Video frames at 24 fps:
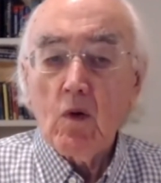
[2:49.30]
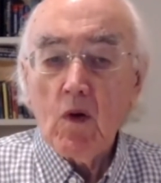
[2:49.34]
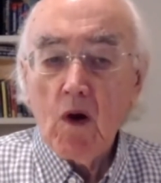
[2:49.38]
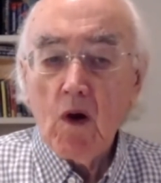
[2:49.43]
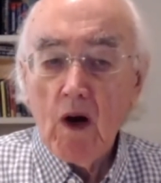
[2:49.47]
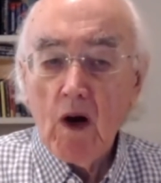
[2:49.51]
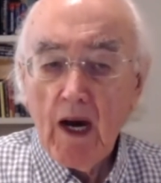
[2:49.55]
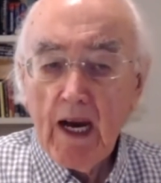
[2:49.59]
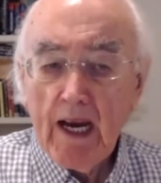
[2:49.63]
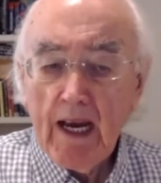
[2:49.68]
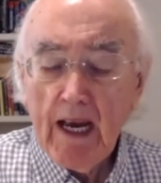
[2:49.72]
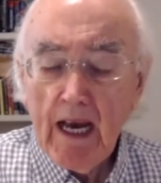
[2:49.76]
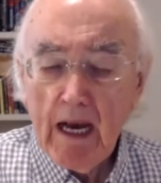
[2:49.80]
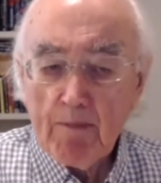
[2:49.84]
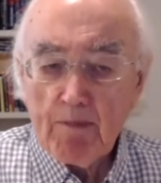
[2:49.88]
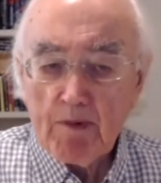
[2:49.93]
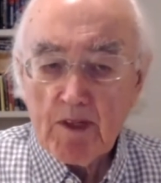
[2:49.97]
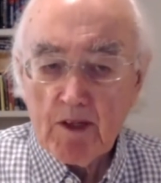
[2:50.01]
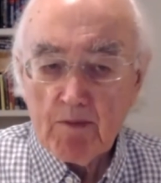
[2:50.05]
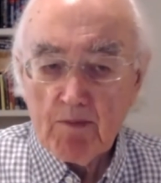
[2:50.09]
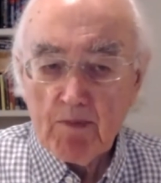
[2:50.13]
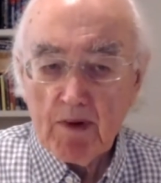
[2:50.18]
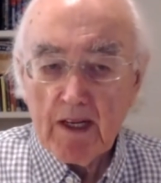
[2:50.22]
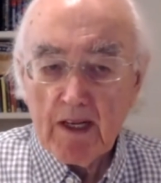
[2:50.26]
I happen
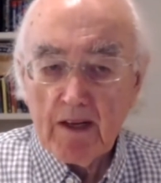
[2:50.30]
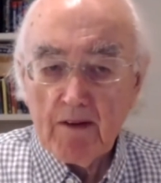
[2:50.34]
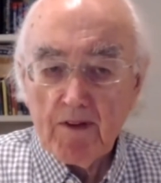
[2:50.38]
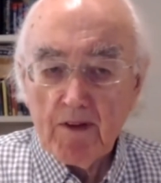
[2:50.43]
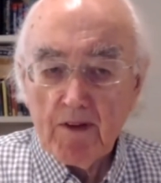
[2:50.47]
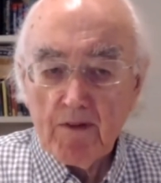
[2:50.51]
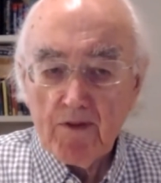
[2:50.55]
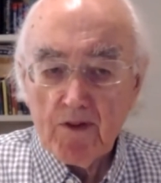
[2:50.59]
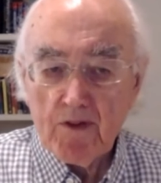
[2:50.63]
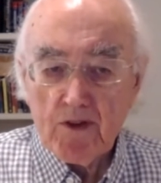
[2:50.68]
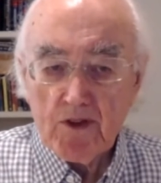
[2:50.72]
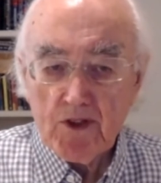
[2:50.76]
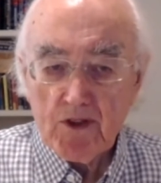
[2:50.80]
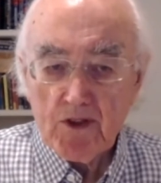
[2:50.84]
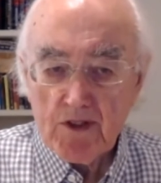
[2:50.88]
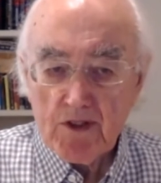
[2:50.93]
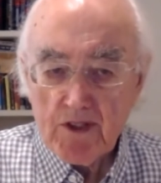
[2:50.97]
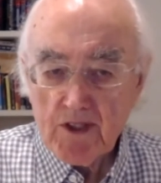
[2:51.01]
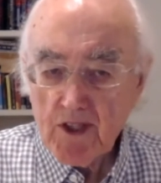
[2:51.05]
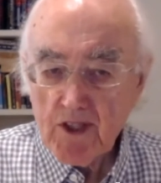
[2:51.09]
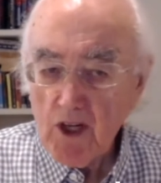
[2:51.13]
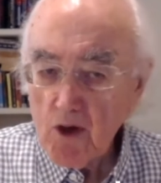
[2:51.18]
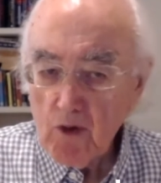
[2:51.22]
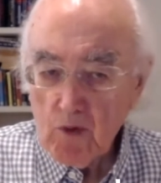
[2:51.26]
to believe the future is
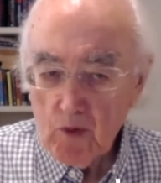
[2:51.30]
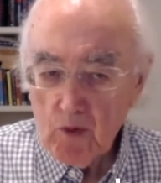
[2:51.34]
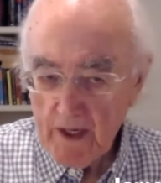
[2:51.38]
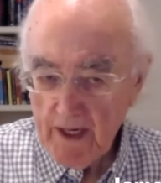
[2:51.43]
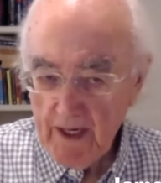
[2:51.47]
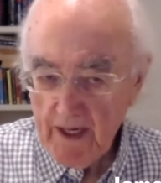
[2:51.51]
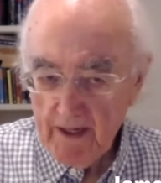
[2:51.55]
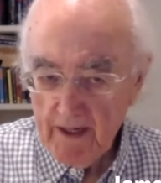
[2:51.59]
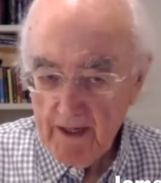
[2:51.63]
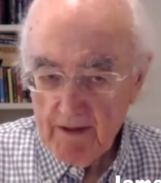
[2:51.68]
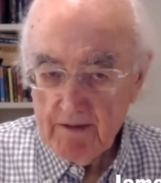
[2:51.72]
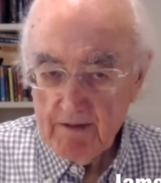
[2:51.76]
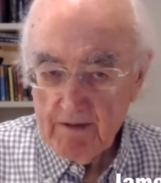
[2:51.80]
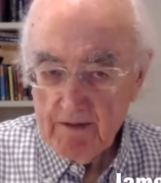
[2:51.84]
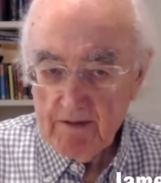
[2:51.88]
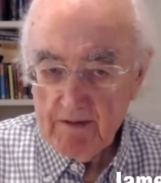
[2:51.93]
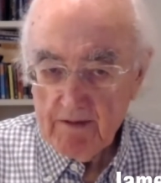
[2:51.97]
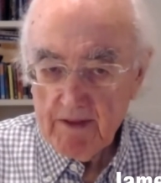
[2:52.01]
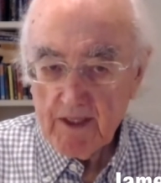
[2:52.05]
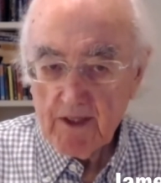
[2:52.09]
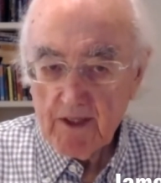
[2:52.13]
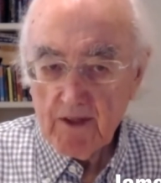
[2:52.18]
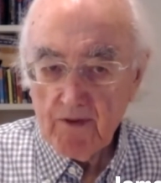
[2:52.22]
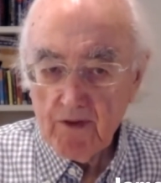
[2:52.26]
nowhere,
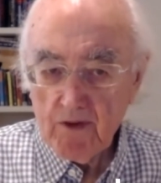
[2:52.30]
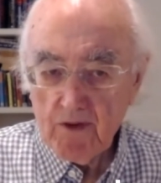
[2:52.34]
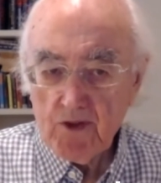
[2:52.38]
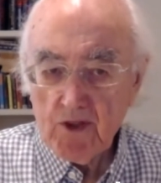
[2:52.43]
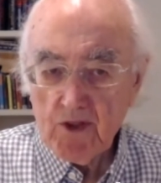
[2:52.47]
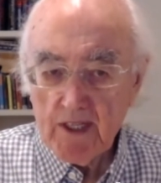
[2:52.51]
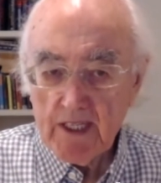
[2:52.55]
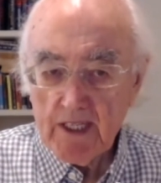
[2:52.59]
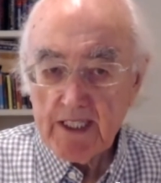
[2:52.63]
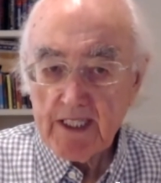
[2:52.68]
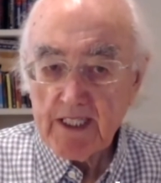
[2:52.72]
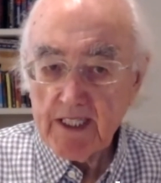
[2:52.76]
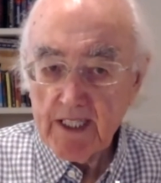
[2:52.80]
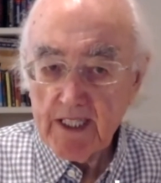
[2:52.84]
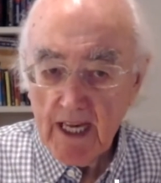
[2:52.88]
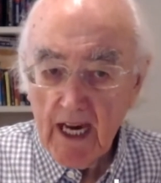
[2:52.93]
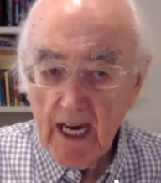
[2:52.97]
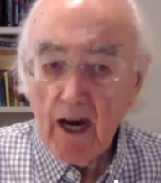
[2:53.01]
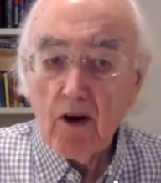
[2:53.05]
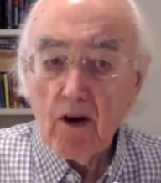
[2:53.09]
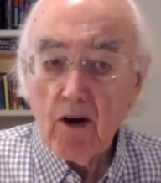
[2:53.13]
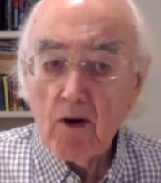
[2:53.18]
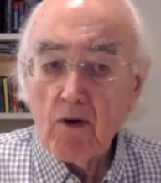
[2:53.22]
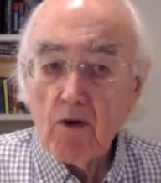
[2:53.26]
that the future is
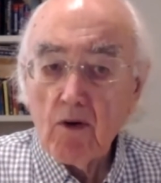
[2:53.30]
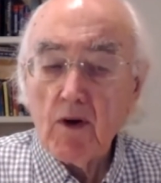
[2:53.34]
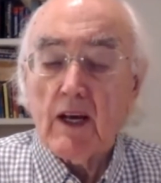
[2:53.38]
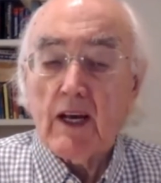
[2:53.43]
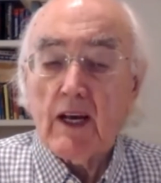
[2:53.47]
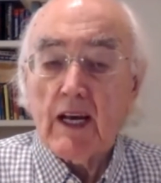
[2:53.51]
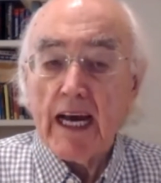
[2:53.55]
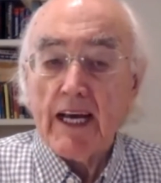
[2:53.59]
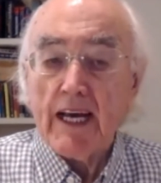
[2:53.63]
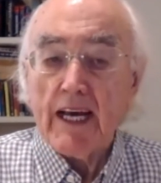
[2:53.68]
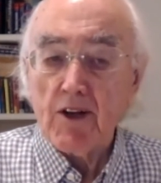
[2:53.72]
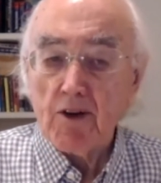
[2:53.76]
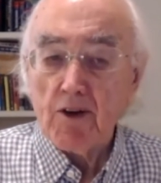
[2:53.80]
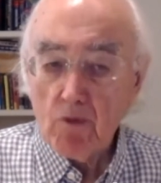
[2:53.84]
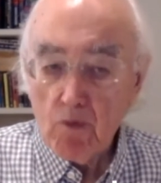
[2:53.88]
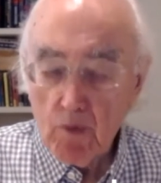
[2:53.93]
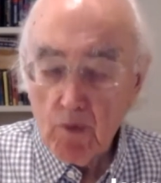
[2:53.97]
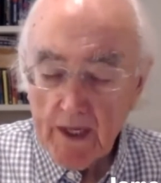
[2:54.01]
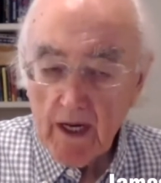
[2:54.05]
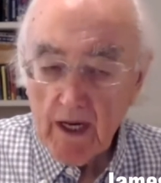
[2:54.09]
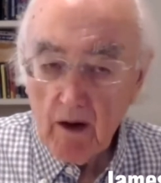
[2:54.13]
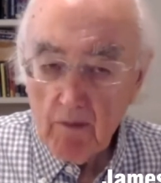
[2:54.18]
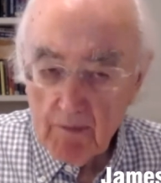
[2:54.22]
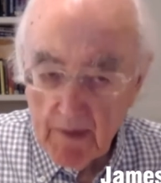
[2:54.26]
now, and it, we
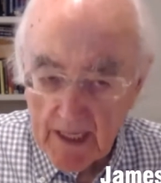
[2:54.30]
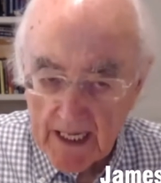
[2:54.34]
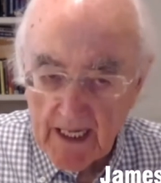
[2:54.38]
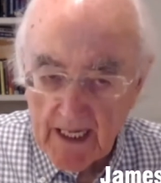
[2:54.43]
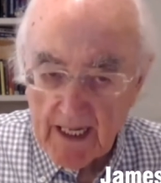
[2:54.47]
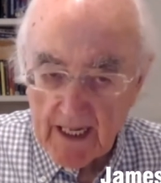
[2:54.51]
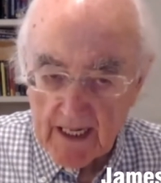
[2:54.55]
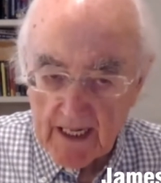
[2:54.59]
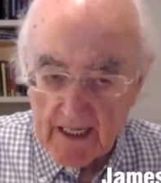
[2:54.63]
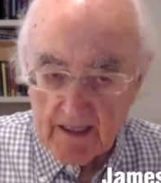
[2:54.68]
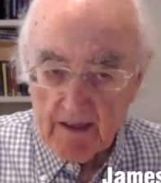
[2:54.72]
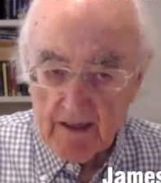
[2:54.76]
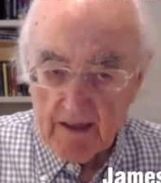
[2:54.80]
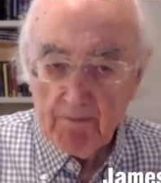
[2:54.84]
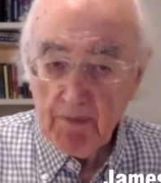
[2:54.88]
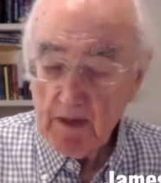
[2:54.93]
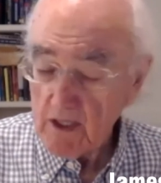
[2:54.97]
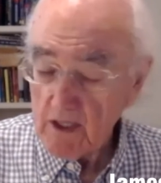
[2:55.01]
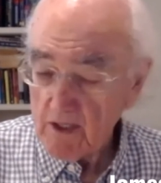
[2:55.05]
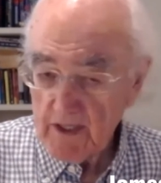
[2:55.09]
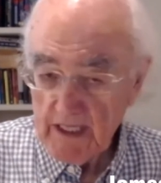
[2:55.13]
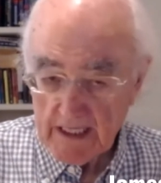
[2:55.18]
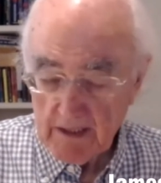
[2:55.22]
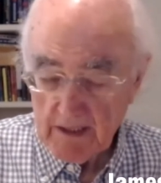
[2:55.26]
are making it, because
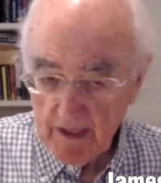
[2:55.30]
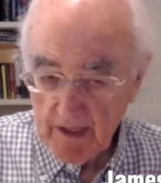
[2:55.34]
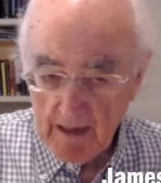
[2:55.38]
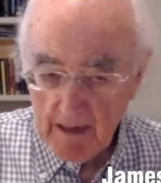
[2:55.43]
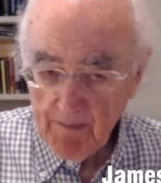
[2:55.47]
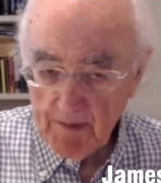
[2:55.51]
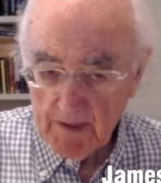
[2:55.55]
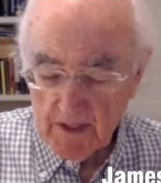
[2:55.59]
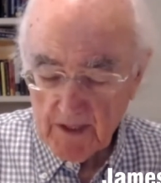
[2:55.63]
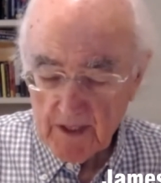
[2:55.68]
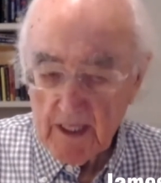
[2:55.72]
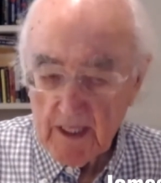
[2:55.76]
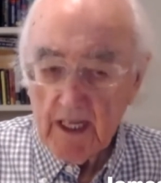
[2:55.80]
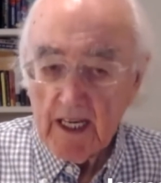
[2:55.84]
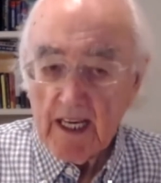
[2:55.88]
that's what happens.